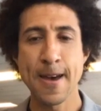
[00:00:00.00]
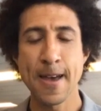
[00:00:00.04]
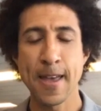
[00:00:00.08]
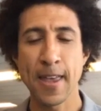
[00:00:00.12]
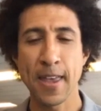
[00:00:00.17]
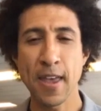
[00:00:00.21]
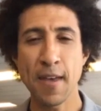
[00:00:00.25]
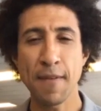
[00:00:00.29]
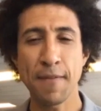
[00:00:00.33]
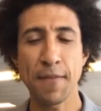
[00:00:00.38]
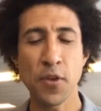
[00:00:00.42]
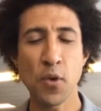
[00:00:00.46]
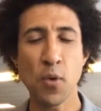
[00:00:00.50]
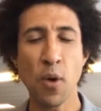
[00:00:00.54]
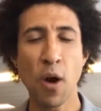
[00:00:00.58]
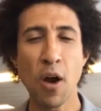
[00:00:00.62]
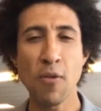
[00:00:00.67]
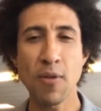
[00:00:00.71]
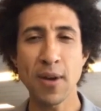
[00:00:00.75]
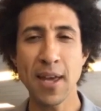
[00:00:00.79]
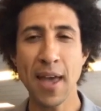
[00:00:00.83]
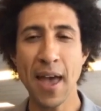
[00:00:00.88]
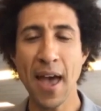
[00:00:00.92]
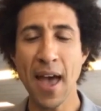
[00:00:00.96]
If you
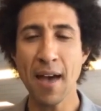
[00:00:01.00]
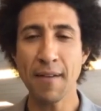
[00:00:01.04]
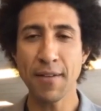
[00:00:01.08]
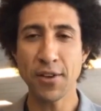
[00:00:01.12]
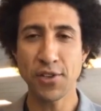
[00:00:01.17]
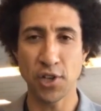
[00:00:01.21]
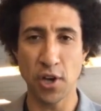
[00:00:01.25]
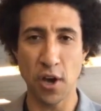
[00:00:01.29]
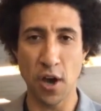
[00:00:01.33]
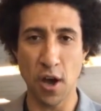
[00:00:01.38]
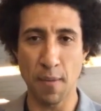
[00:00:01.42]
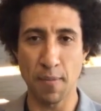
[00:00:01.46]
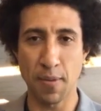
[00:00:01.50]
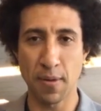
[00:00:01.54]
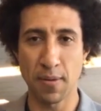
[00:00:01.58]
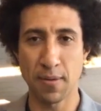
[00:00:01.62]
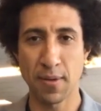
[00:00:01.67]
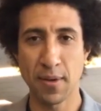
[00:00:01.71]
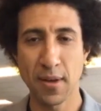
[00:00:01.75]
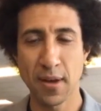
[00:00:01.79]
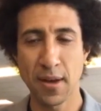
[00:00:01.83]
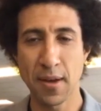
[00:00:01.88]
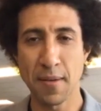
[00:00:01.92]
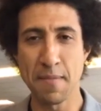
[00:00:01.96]
already have a job,
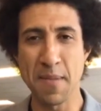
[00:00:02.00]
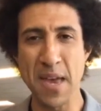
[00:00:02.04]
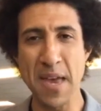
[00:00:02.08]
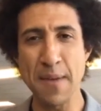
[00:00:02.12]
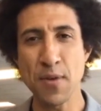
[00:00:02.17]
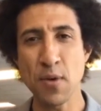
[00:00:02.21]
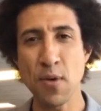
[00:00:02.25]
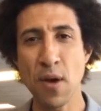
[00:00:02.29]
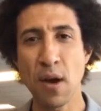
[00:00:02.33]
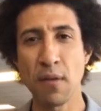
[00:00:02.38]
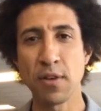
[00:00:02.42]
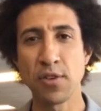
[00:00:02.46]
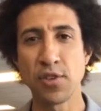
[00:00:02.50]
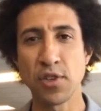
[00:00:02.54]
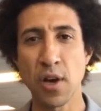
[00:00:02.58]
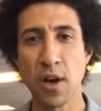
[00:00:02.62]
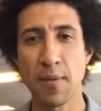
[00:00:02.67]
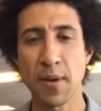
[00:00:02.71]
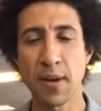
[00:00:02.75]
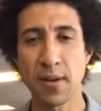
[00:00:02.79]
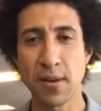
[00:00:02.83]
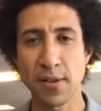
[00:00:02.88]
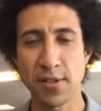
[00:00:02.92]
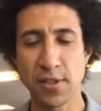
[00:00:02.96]
maybe you have a job
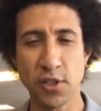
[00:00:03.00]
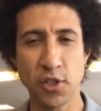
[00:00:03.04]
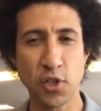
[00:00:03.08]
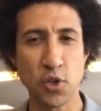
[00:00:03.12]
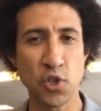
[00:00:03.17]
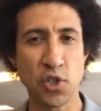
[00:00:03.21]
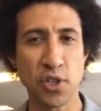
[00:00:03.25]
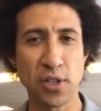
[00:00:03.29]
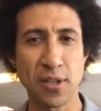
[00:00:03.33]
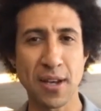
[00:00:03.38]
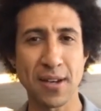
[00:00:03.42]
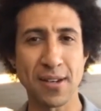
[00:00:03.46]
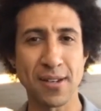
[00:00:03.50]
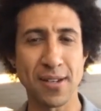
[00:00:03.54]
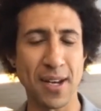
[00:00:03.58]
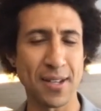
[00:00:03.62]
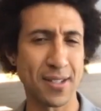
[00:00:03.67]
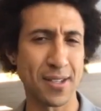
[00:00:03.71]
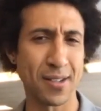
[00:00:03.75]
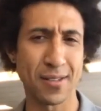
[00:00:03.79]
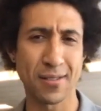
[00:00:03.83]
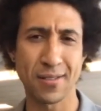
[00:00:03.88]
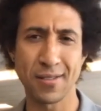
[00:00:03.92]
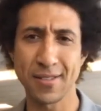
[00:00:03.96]
at an institution that
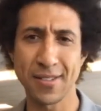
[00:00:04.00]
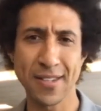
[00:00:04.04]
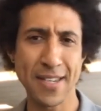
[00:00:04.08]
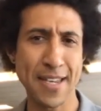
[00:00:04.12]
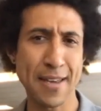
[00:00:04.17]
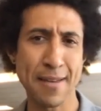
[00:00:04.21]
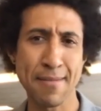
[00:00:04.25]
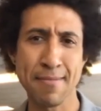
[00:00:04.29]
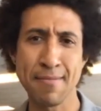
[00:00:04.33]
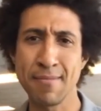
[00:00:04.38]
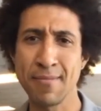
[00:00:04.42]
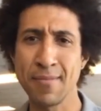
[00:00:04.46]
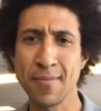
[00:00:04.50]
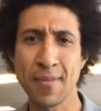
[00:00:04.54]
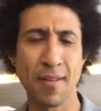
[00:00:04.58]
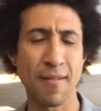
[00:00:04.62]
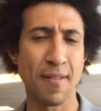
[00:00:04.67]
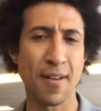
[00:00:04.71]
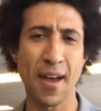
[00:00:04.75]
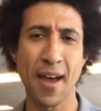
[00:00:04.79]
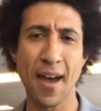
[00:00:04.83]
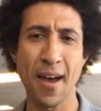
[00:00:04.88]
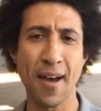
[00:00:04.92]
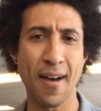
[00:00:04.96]
doesn't seem
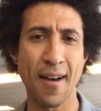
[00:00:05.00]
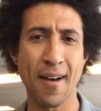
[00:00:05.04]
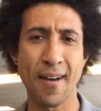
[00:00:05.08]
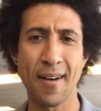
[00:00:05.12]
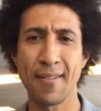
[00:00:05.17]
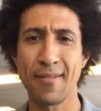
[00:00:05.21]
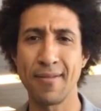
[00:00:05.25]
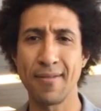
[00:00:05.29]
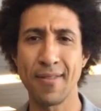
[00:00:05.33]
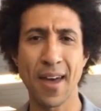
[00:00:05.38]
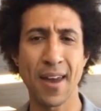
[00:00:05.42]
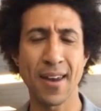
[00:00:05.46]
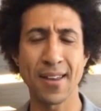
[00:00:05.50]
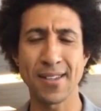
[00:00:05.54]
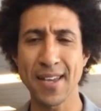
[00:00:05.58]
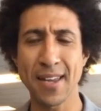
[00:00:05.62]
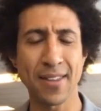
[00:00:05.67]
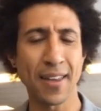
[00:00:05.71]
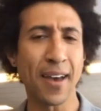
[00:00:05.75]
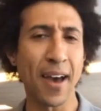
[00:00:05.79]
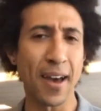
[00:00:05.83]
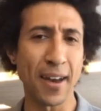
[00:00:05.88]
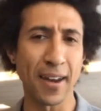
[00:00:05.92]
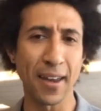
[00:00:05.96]
that it's at
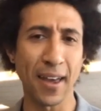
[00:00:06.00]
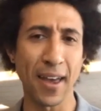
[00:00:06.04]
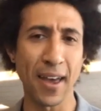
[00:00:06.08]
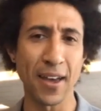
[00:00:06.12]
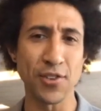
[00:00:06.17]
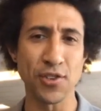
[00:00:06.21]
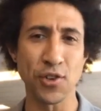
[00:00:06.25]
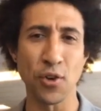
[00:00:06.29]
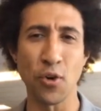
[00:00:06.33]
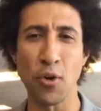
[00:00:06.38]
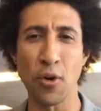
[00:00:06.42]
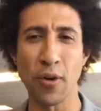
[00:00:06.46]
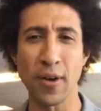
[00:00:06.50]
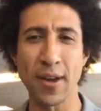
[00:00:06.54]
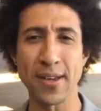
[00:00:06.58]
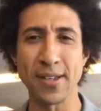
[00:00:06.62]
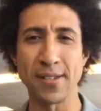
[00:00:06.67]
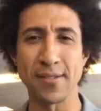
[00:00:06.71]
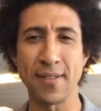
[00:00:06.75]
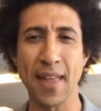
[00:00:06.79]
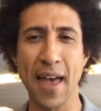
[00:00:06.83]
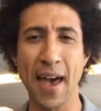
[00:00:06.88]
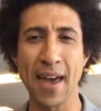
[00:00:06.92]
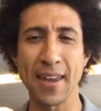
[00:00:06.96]
the cutting edge or is
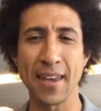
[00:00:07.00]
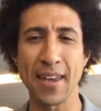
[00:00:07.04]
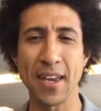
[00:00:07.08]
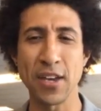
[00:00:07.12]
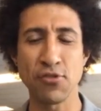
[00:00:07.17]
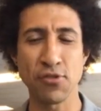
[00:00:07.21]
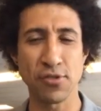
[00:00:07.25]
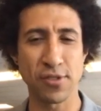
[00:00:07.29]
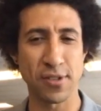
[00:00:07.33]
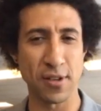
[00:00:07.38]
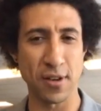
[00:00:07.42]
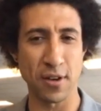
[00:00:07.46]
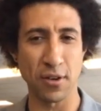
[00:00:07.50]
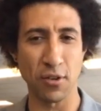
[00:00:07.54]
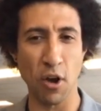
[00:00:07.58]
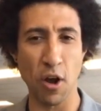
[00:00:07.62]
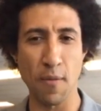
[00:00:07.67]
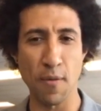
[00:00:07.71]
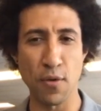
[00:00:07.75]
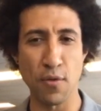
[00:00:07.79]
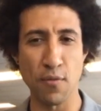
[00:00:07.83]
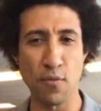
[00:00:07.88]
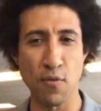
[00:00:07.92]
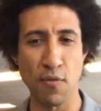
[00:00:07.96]
that interested in
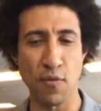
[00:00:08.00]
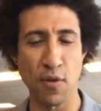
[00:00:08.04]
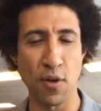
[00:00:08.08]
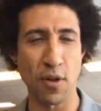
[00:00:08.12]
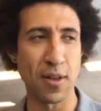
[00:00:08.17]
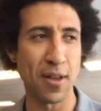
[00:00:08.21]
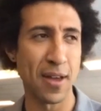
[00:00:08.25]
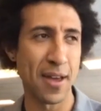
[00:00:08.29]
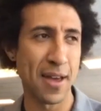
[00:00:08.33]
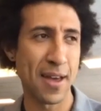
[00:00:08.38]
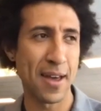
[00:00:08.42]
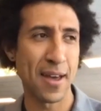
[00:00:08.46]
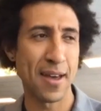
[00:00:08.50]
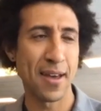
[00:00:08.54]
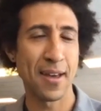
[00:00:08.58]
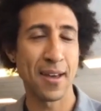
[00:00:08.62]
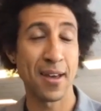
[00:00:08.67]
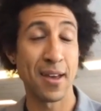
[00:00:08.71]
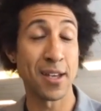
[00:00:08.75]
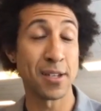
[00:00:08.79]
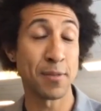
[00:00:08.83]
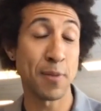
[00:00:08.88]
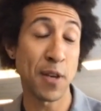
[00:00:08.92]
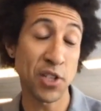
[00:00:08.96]
carbon removal.
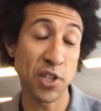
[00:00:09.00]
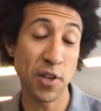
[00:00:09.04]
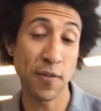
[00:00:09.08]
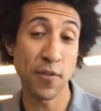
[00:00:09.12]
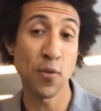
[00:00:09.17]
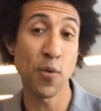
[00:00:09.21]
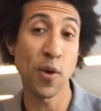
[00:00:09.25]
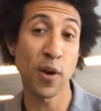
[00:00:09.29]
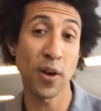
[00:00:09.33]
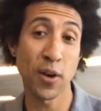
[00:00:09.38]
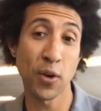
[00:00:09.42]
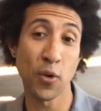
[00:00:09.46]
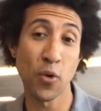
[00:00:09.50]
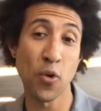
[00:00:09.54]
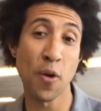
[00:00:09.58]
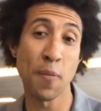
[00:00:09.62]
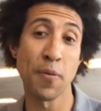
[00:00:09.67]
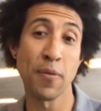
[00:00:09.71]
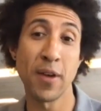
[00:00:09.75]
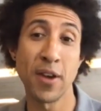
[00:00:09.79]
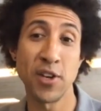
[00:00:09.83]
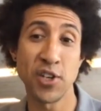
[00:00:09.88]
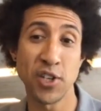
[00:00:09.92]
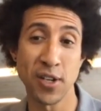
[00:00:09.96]
Especially if you work at a
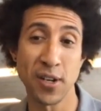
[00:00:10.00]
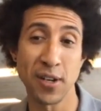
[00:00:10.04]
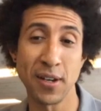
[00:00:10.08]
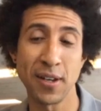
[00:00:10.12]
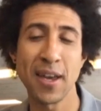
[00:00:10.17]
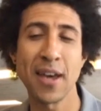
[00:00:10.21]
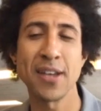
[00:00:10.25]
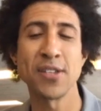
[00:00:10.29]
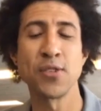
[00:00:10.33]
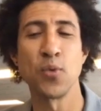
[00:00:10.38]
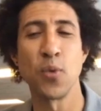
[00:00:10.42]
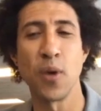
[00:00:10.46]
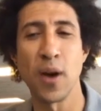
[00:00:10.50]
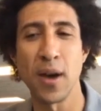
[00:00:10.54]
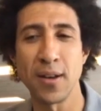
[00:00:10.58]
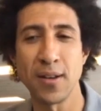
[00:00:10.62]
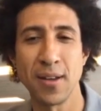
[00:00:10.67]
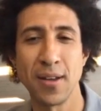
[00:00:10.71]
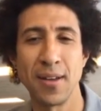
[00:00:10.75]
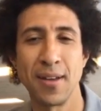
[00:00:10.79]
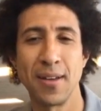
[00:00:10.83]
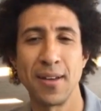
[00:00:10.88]
corporation, guess what?